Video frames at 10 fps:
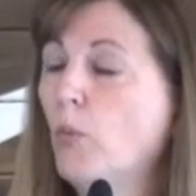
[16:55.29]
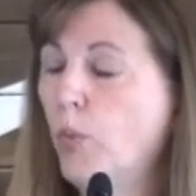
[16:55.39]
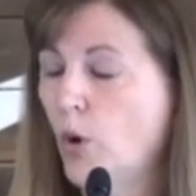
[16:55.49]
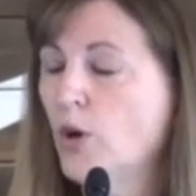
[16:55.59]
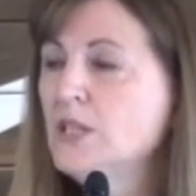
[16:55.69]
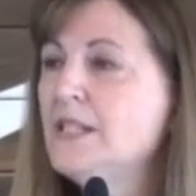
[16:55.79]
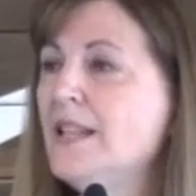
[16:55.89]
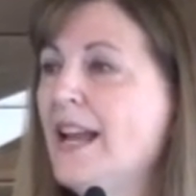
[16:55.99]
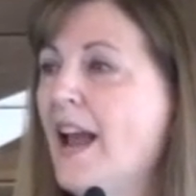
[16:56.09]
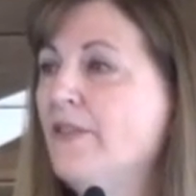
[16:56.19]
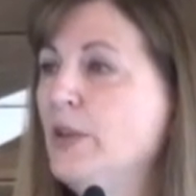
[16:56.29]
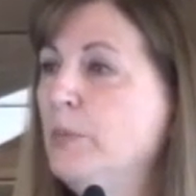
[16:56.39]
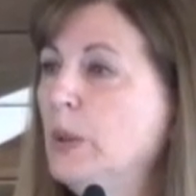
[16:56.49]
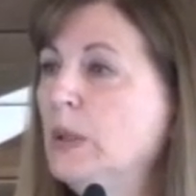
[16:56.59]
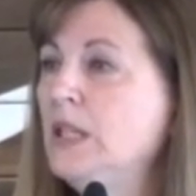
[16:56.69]
words that have the
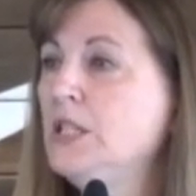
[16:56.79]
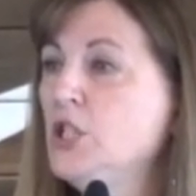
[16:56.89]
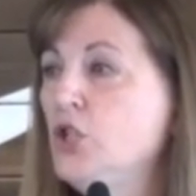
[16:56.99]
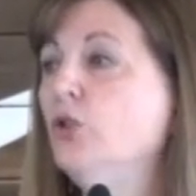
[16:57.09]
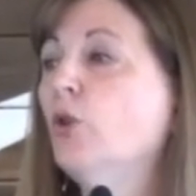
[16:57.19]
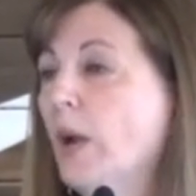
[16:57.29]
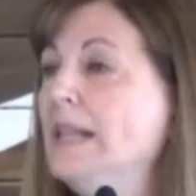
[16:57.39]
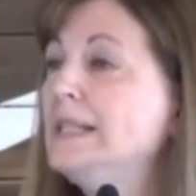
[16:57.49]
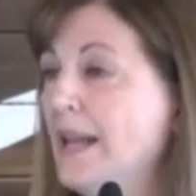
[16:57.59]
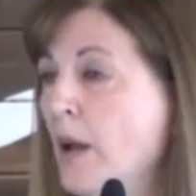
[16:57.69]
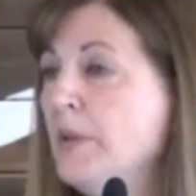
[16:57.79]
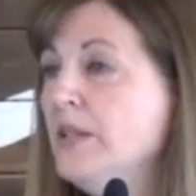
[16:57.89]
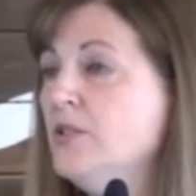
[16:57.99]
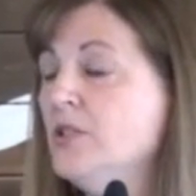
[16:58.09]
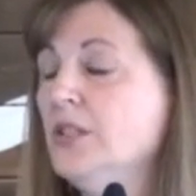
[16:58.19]
ability to do great
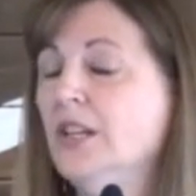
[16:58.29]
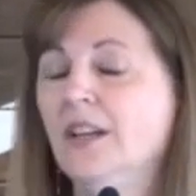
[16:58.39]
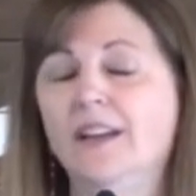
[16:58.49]
damage